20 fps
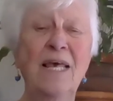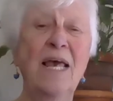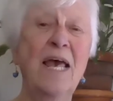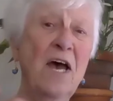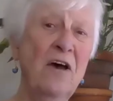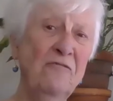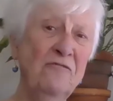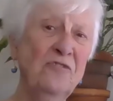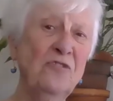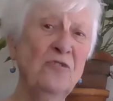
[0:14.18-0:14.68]

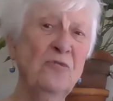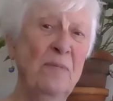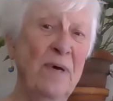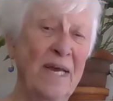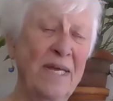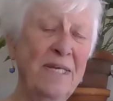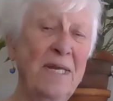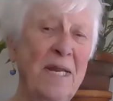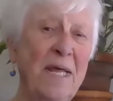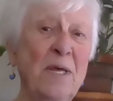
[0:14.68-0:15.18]
after
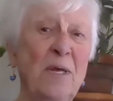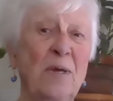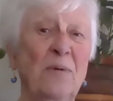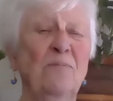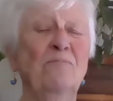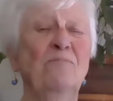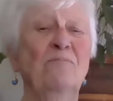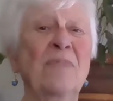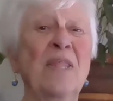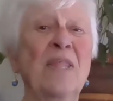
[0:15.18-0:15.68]
my name,
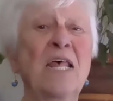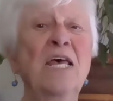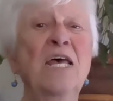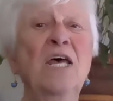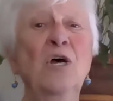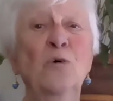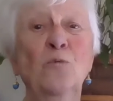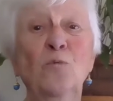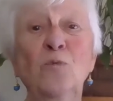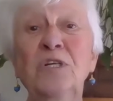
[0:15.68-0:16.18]

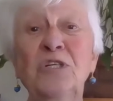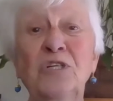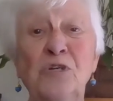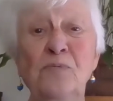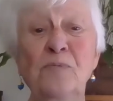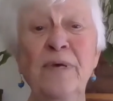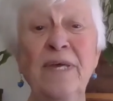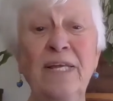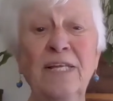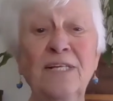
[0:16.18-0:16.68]

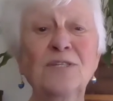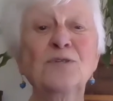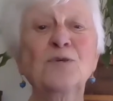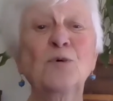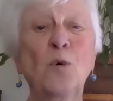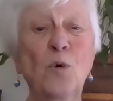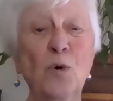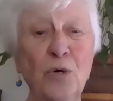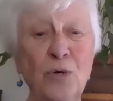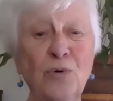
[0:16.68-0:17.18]
which means
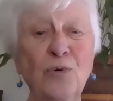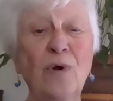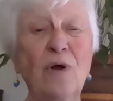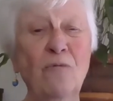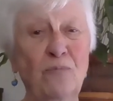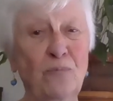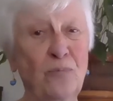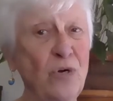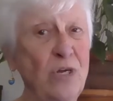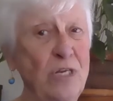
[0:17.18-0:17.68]
Order
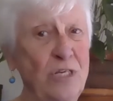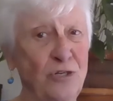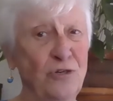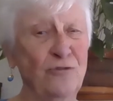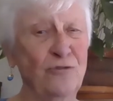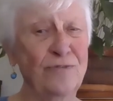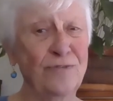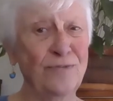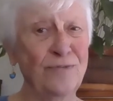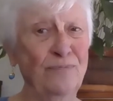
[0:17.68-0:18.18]
of
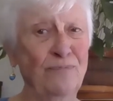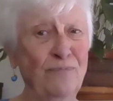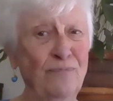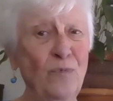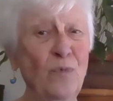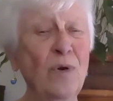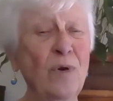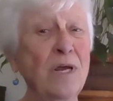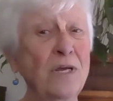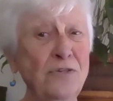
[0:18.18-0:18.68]
Preachers.
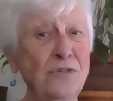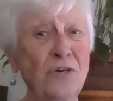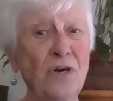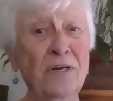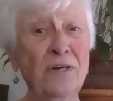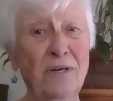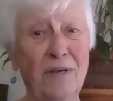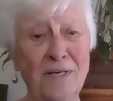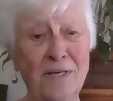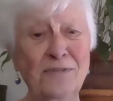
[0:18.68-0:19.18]
When I
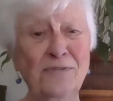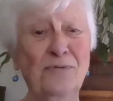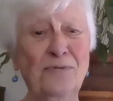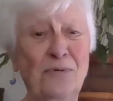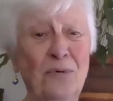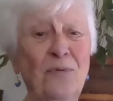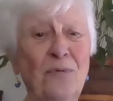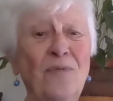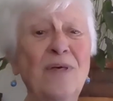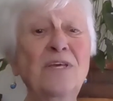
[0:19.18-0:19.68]
taught high
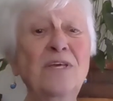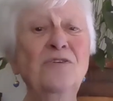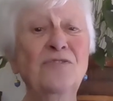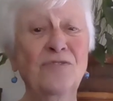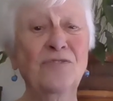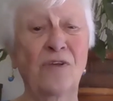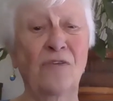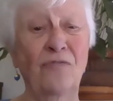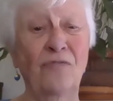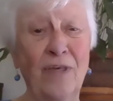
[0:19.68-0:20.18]
school, they
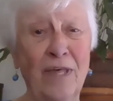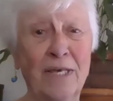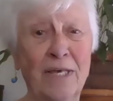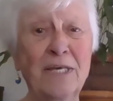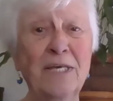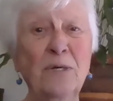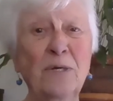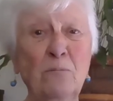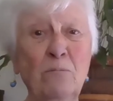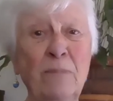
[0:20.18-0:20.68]
used to
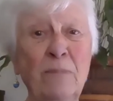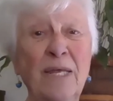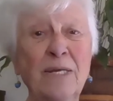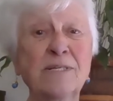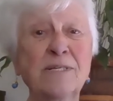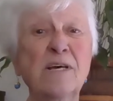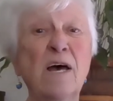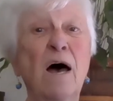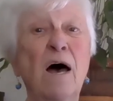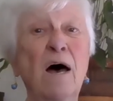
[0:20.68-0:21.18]
think it
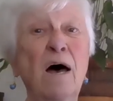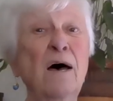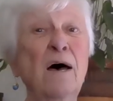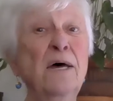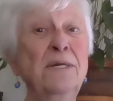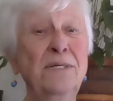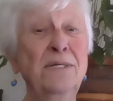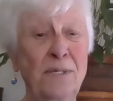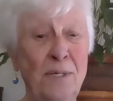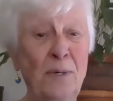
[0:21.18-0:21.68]
meant
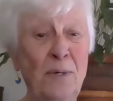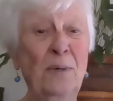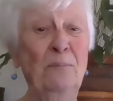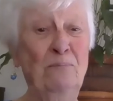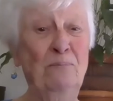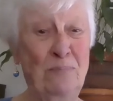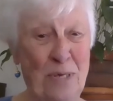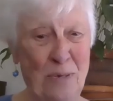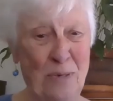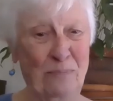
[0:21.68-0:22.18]
odd
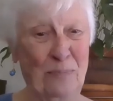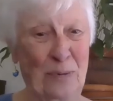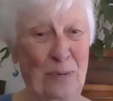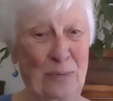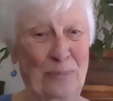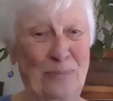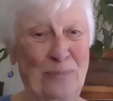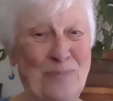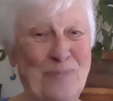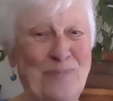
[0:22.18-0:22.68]
people,